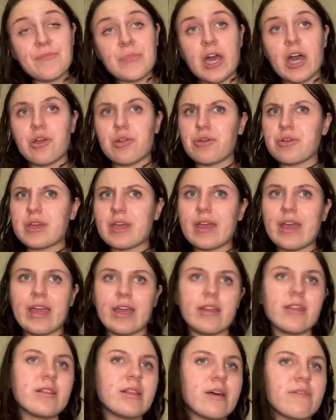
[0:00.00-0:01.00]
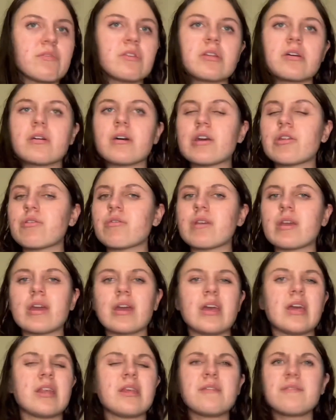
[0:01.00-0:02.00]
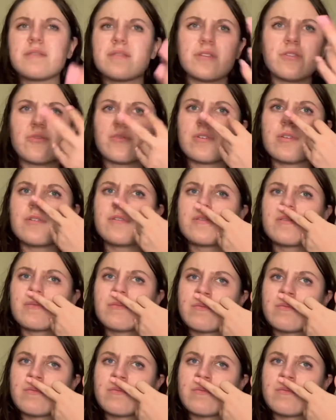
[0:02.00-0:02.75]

I don't get any lavender. I don't get any citrus.